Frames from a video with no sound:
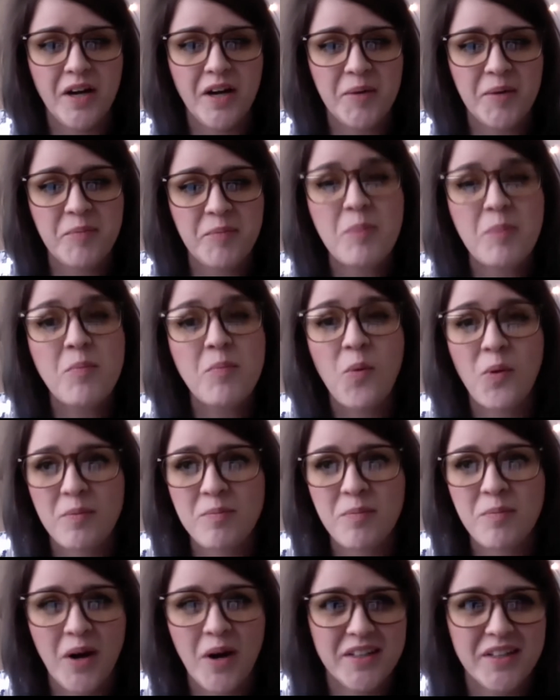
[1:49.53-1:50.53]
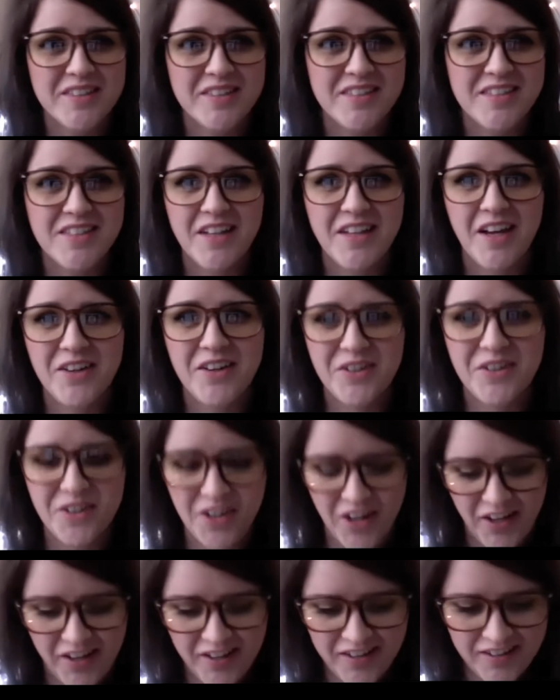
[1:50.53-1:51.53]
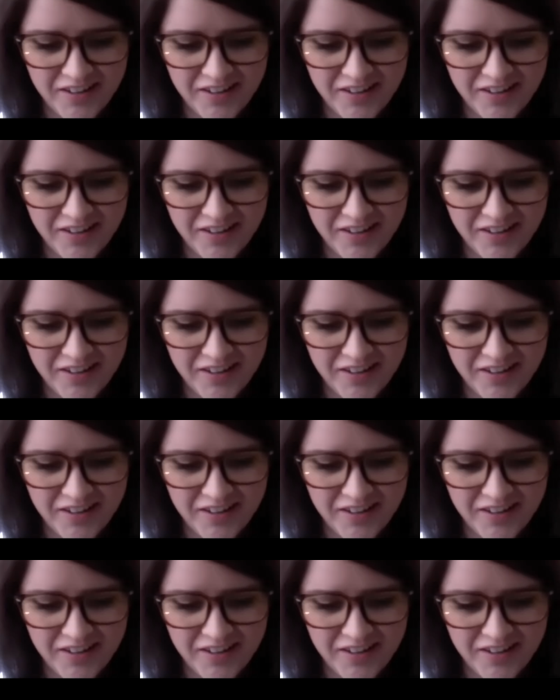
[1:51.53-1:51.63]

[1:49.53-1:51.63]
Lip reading: and more embodied today, okay?